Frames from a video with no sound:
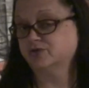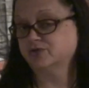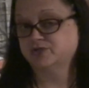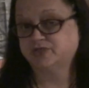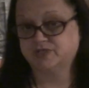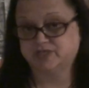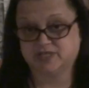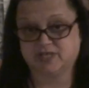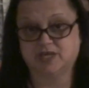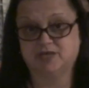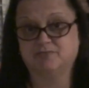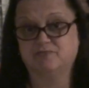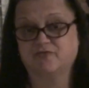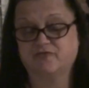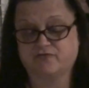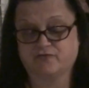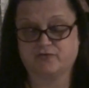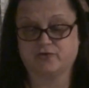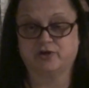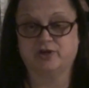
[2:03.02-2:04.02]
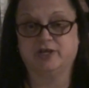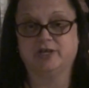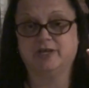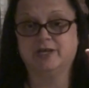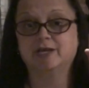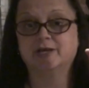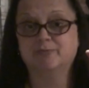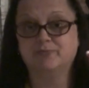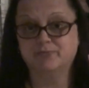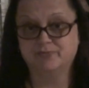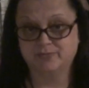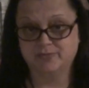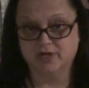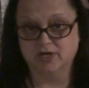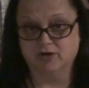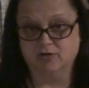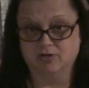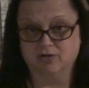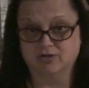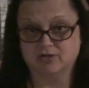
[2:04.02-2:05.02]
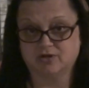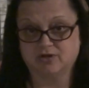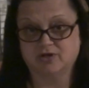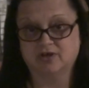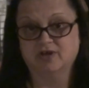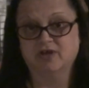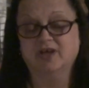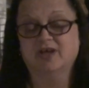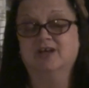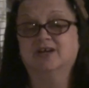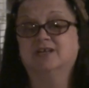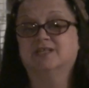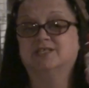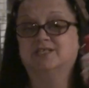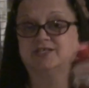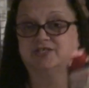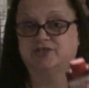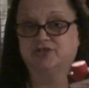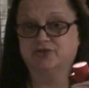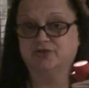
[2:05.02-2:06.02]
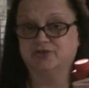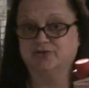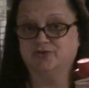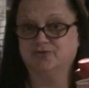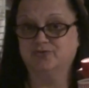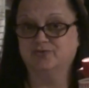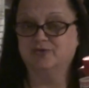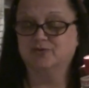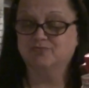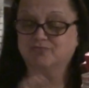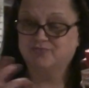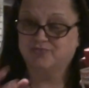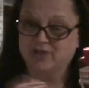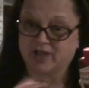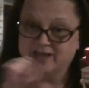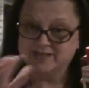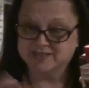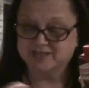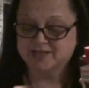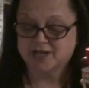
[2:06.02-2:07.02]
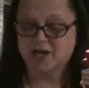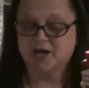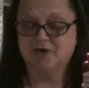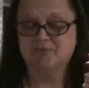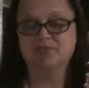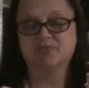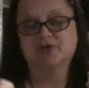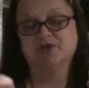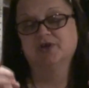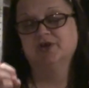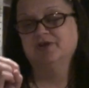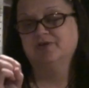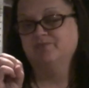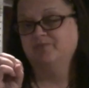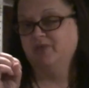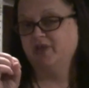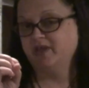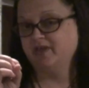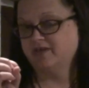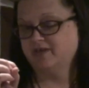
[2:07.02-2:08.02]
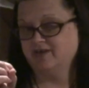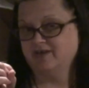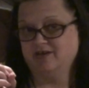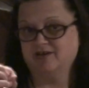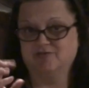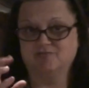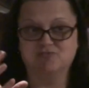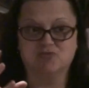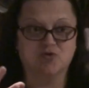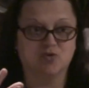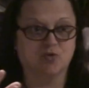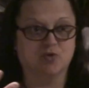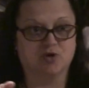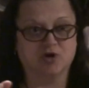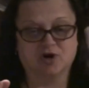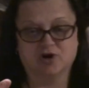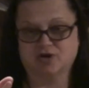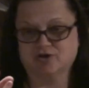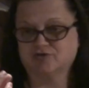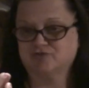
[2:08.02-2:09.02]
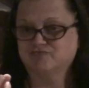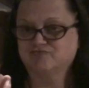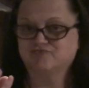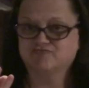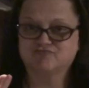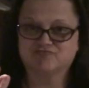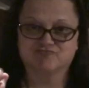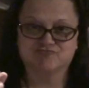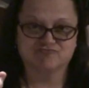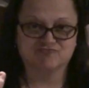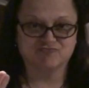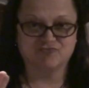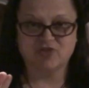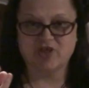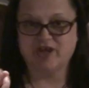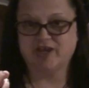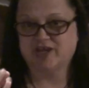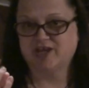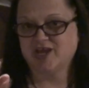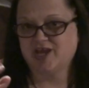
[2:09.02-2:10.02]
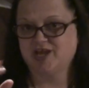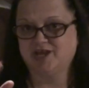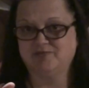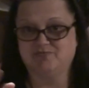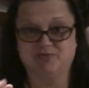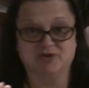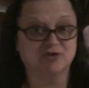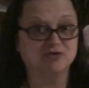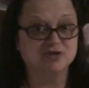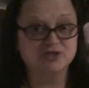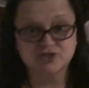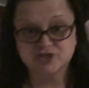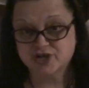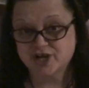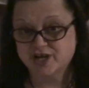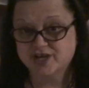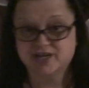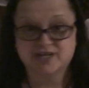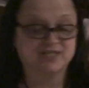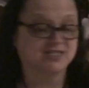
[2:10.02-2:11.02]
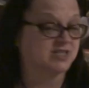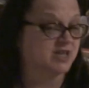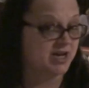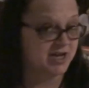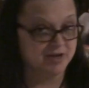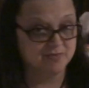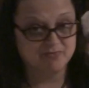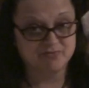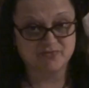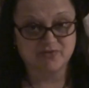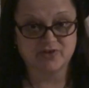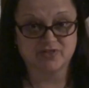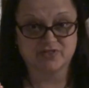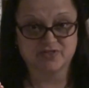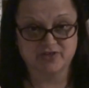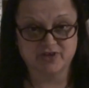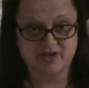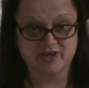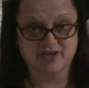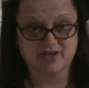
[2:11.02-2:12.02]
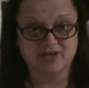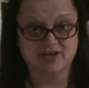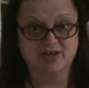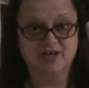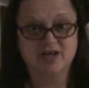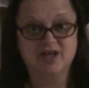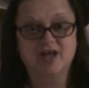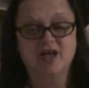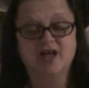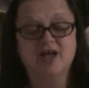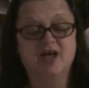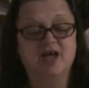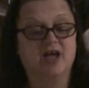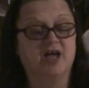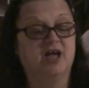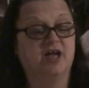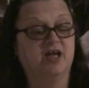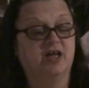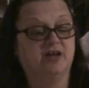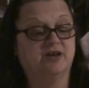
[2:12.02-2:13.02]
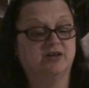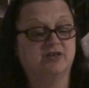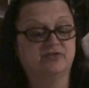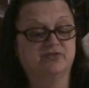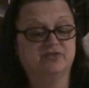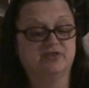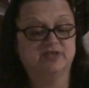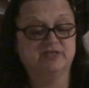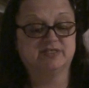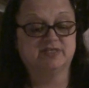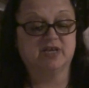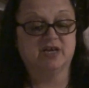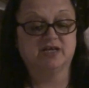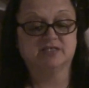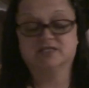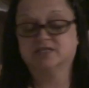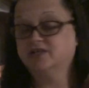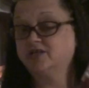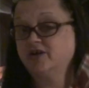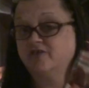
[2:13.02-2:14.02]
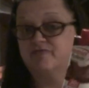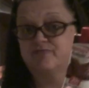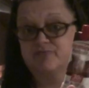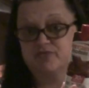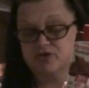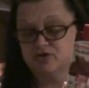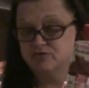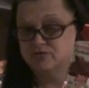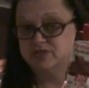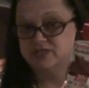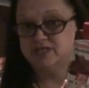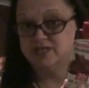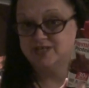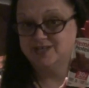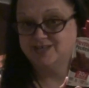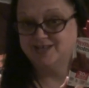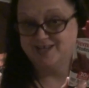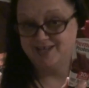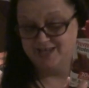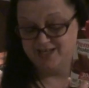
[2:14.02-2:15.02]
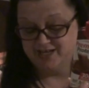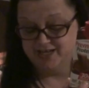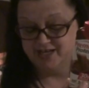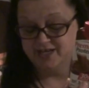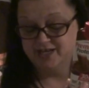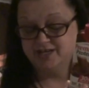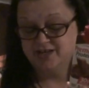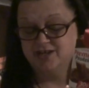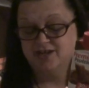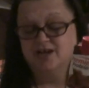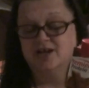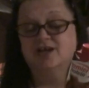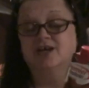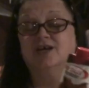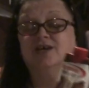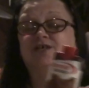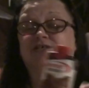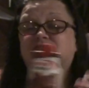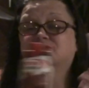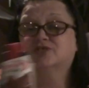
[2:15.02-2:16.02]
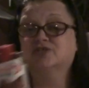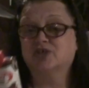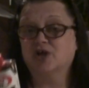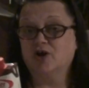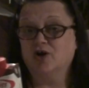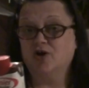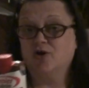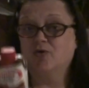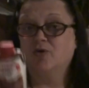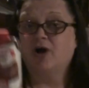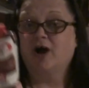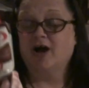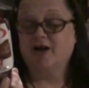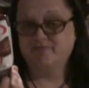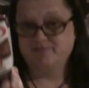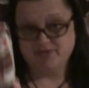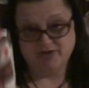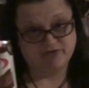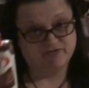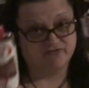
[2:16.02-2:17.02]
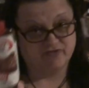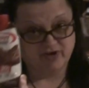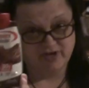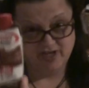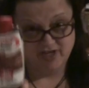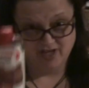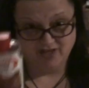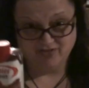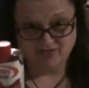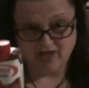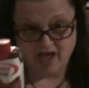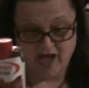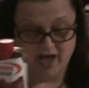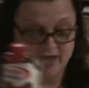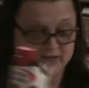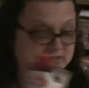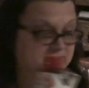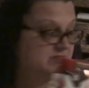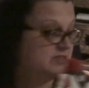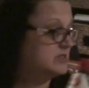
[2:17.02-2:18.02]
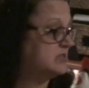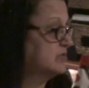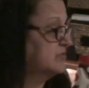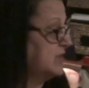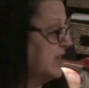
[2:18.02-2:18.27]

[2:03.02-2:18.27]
or skim-free milk to blend it up, make it more like a milkshake type thing. And this has enough protein in it, so I've been drinking that. So